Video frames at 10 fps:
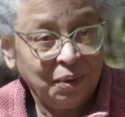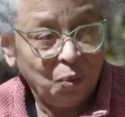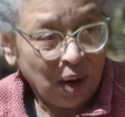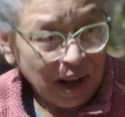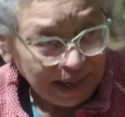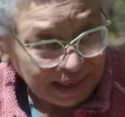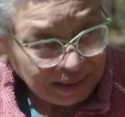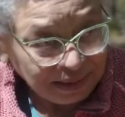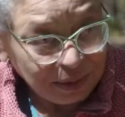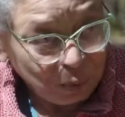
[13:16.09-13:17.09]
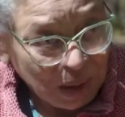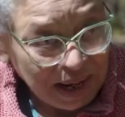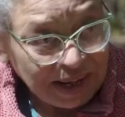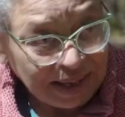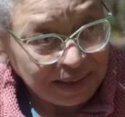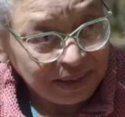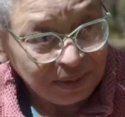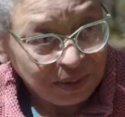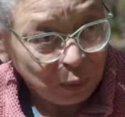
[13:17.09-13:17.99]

the wild or the